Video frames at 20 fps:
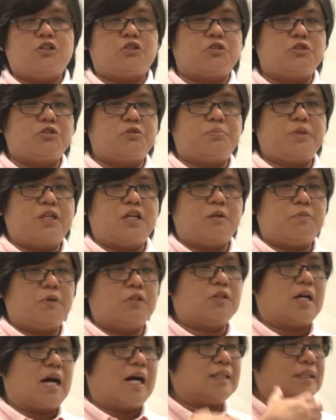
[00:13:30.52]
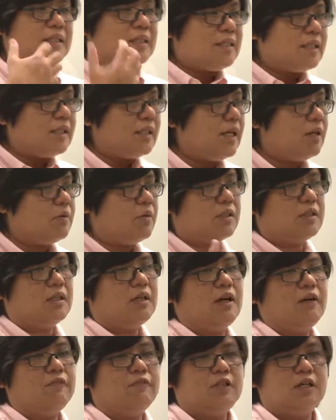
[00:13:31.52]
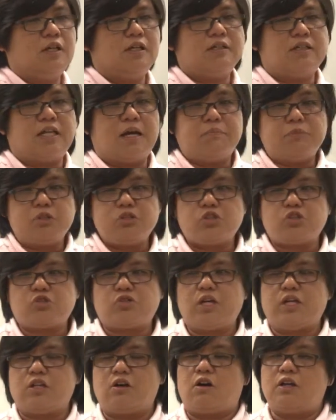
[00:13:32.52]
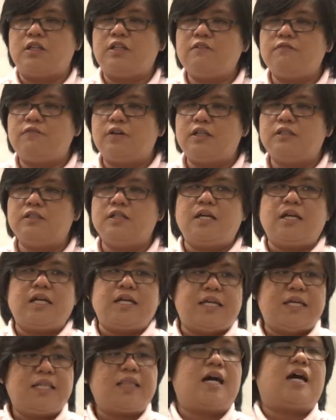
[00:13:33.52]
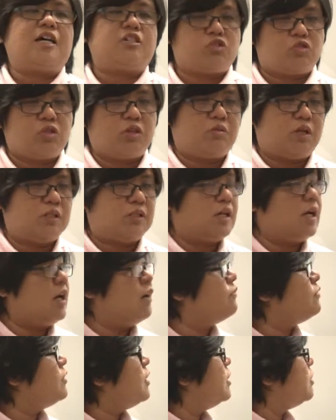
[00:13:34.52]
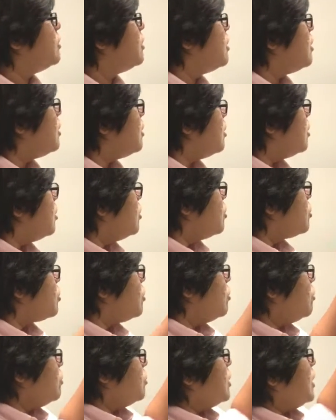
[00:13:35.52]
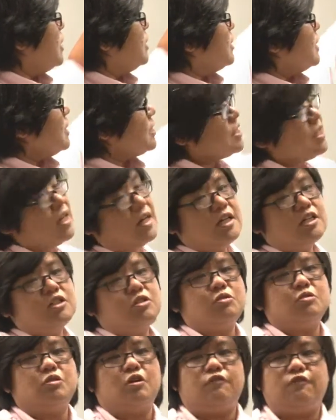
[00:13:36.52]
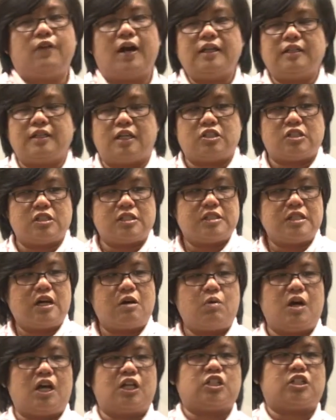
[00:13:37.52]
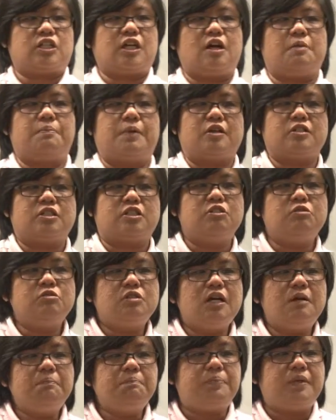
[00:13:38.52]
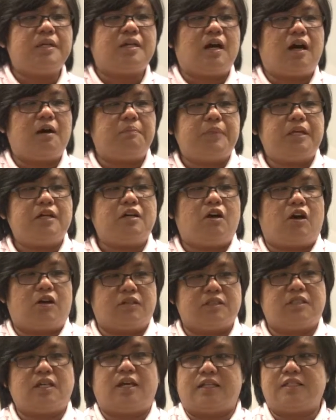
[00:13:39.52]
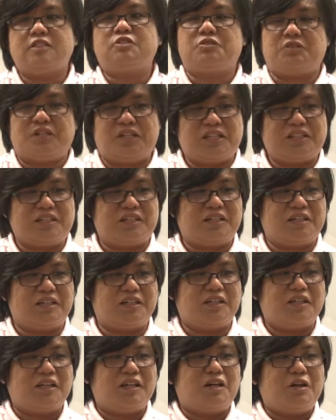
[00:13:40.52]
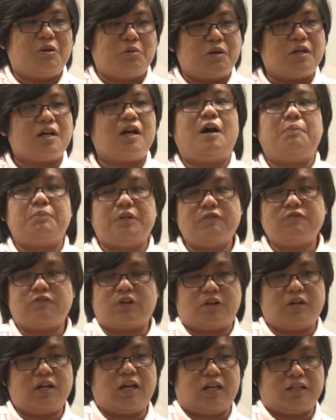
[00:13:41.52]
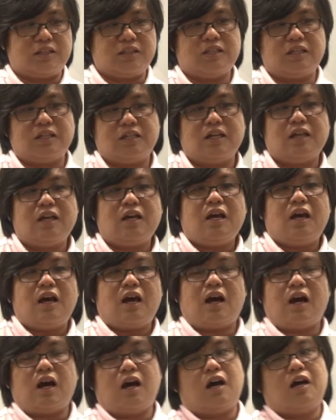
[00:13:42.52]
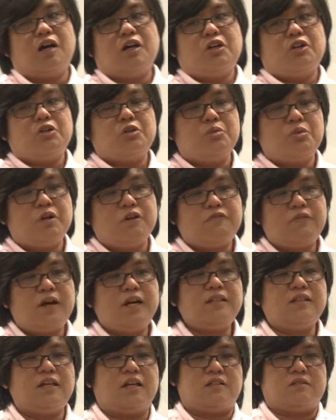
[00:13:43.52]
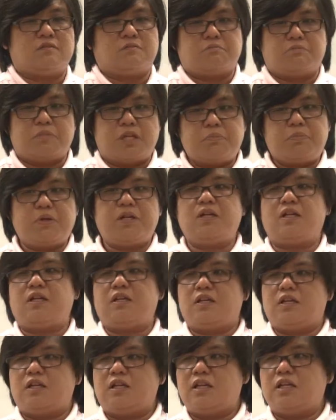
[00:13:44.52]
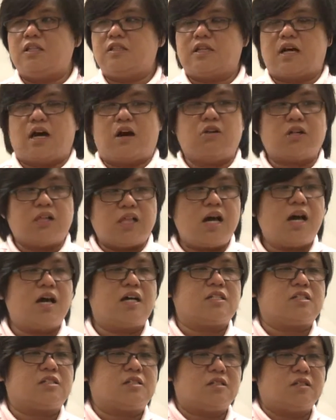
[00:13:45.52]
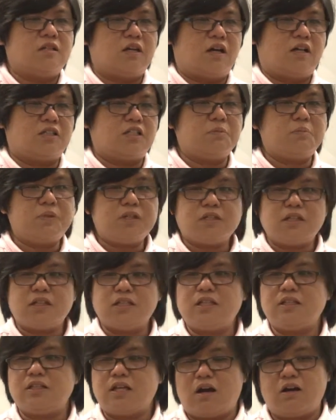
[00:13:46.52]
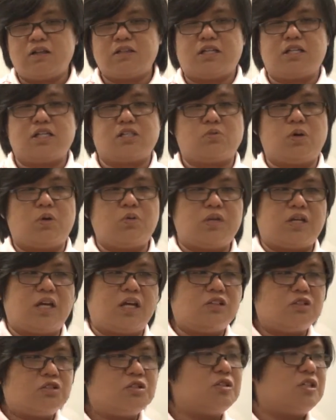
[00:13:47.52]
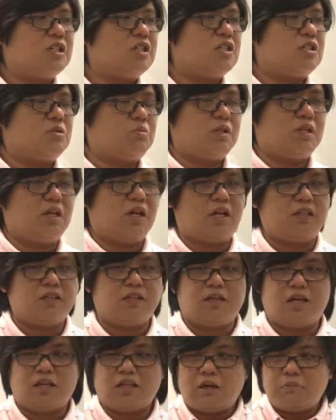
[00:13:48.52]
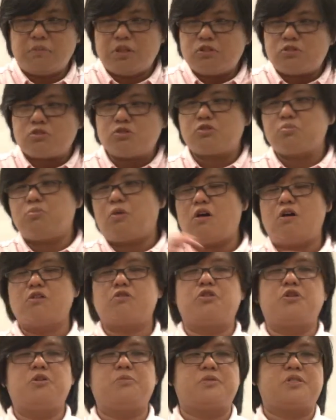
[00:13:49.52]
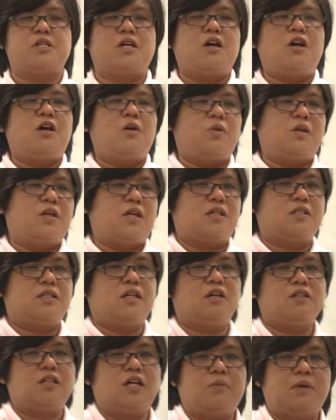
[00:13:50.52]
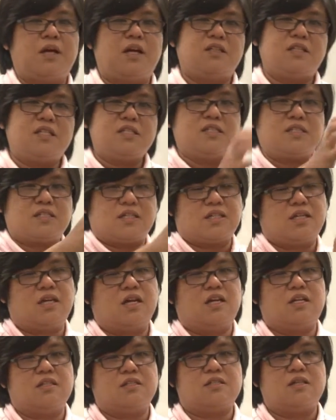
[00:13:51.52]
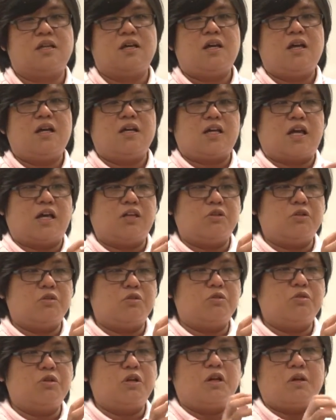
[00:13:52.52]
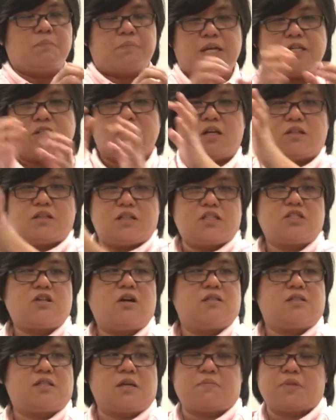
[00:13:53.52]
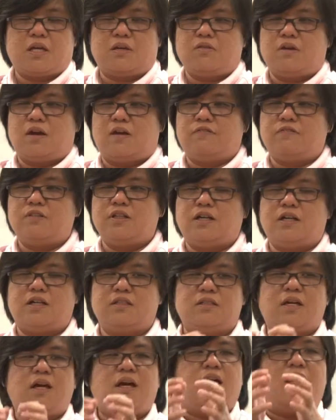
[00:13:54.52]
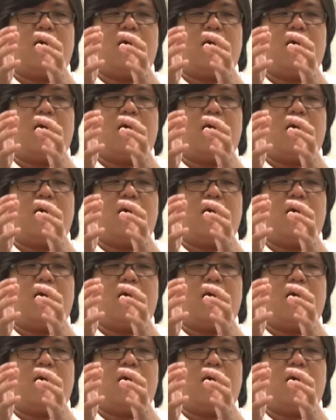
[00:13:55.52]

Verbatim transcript: to be able to articulate what they have learned, demonstrate or even illustrate what they have learned. So in this case, you will find that just now what I share about student becoming content creator will come in very handy. Uh, you will find that maybe in our class, uh, typically nowadays, what we can do is we can get them into small groups. We can tell them, hey, this is a case. Can you, based on this concept that you have learned,